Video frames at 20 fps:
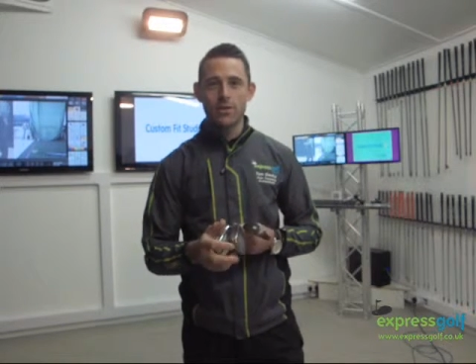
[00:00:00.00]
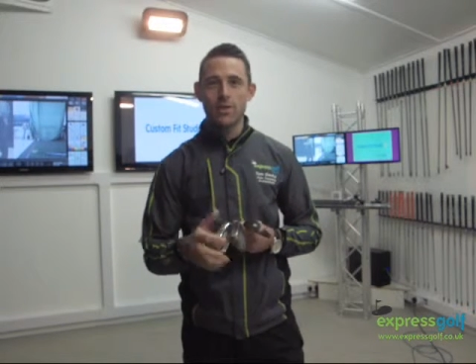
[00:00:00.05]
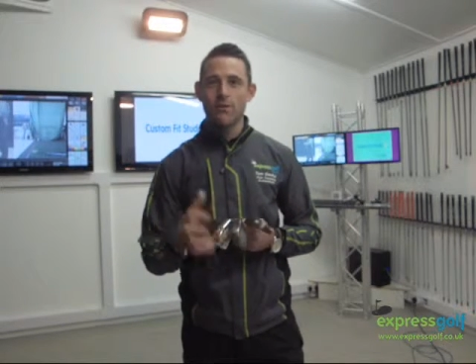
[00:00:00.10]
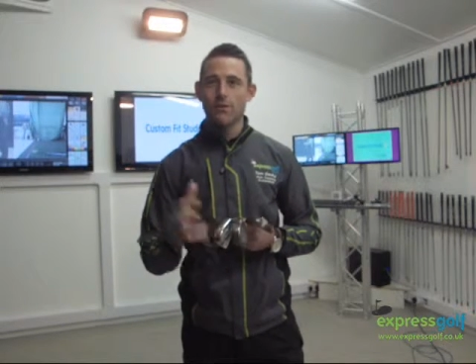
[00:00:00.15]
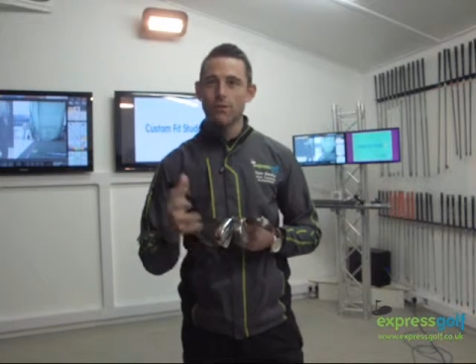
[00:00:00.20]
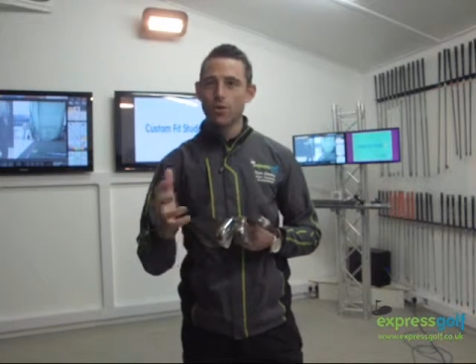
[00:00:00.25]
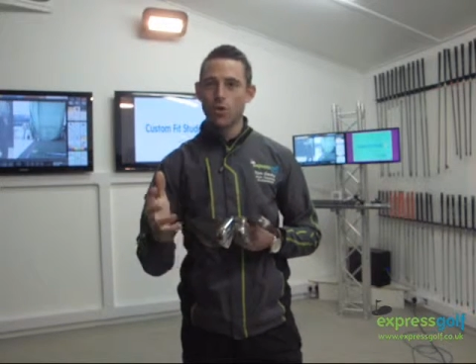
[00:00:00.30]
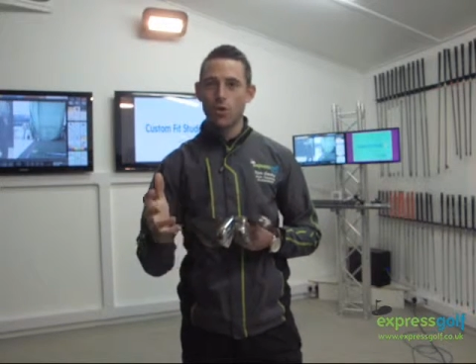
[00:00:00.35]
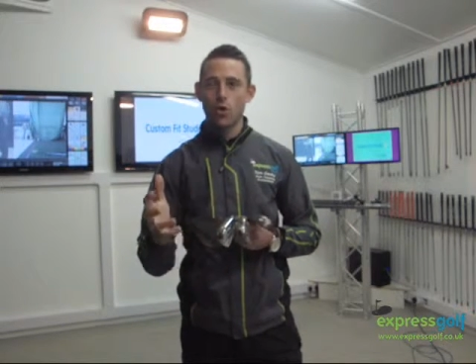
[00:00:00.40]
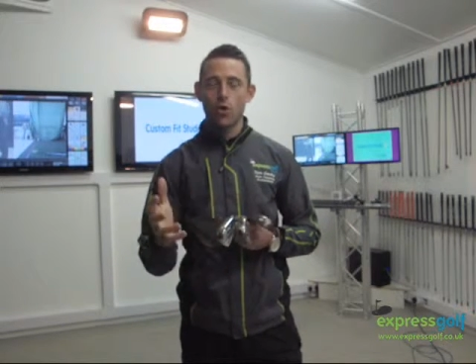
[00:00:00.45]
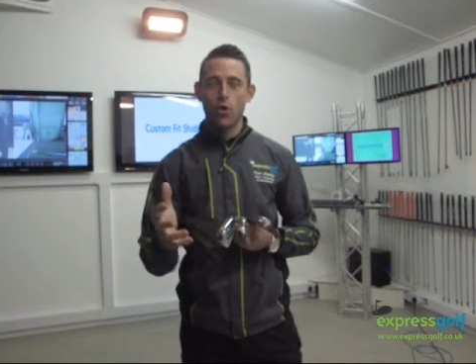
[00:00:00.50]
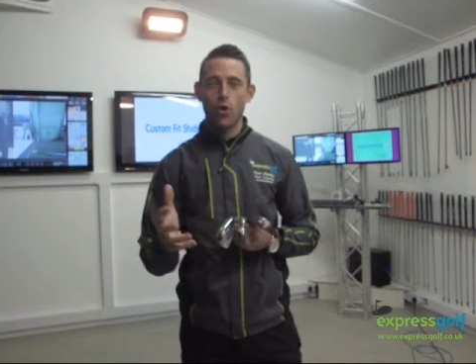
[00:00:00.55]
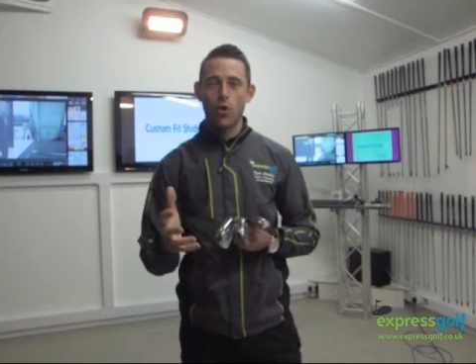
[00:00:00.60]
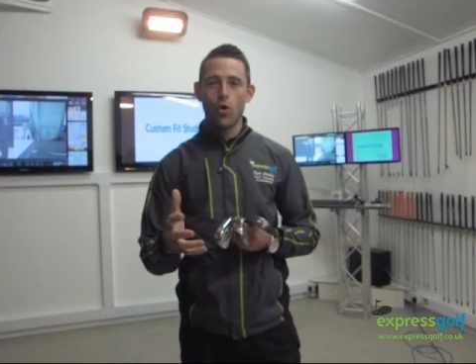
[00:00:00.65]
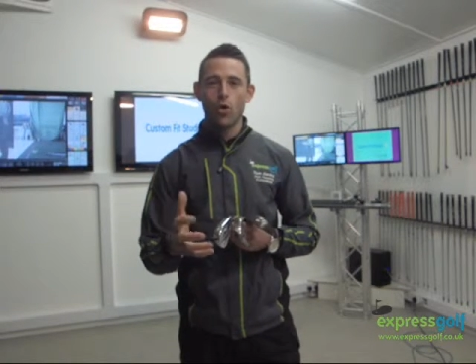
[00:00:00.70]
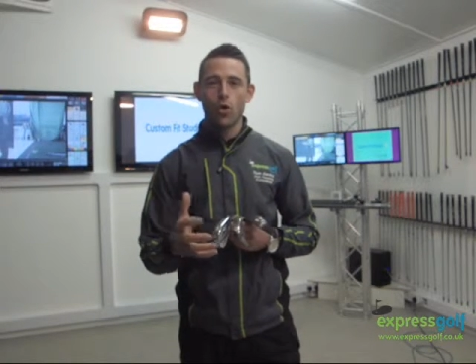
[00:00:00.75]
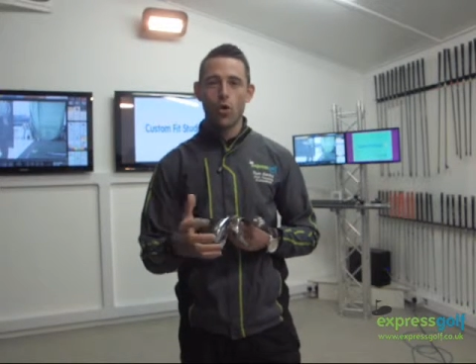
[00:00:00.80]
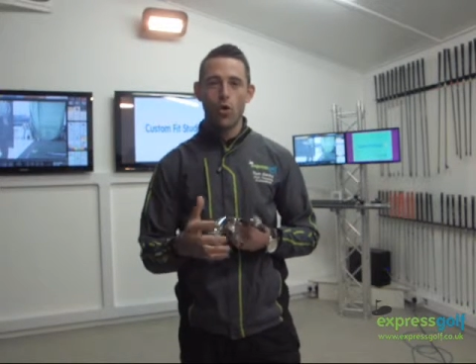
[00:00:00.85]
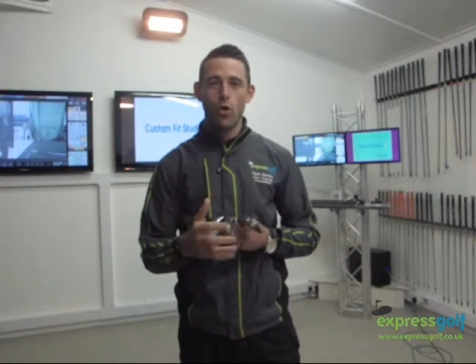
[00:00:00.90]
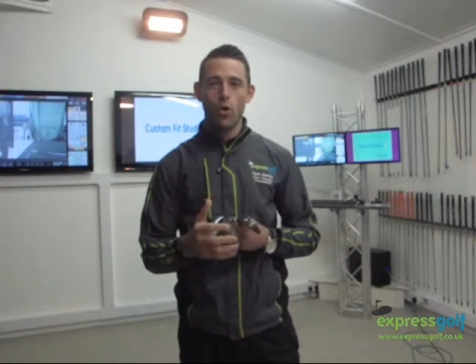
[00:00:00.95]
give us a
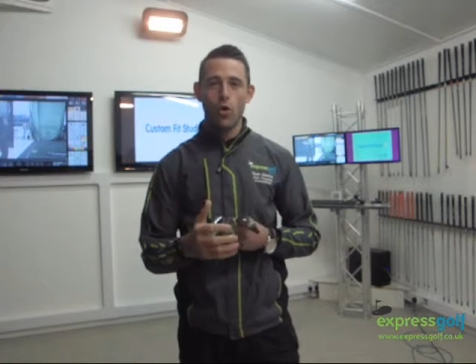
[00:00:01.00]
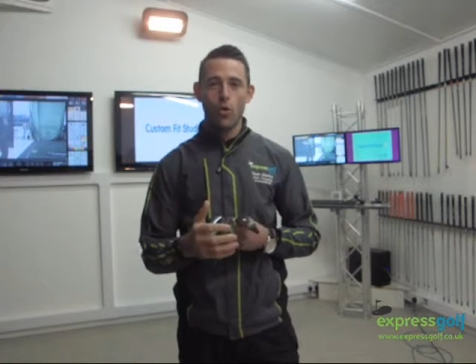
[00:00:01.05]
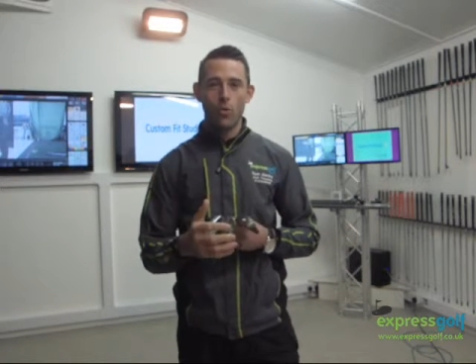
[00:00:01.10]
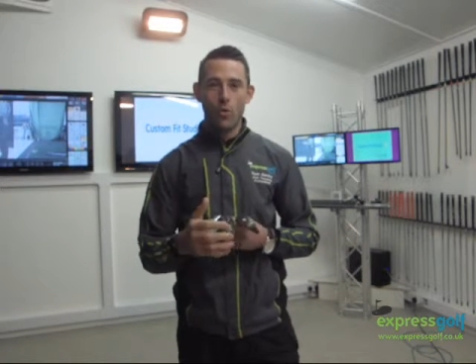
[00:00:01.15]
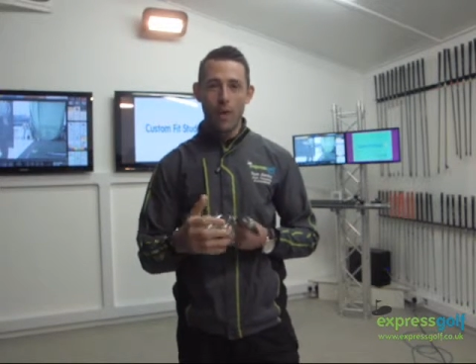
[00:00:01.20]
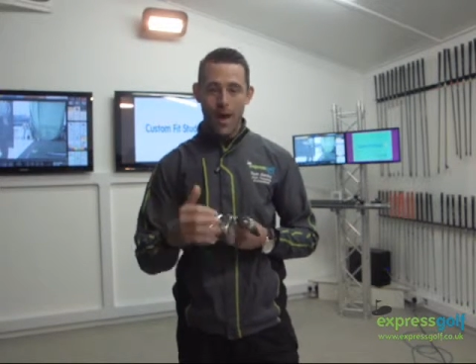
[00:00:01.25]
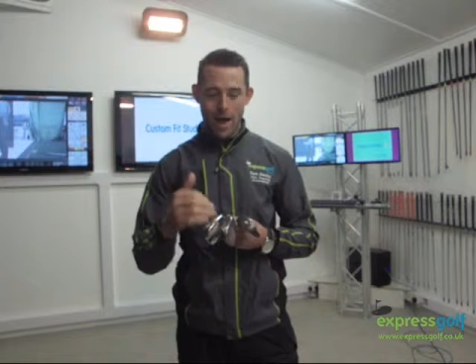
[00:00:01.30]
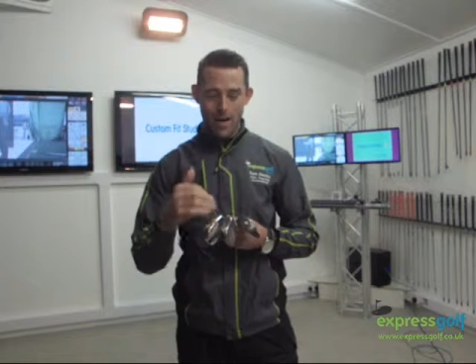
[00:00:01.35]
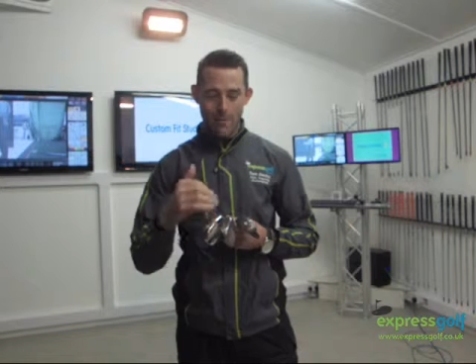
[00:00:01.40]
call, or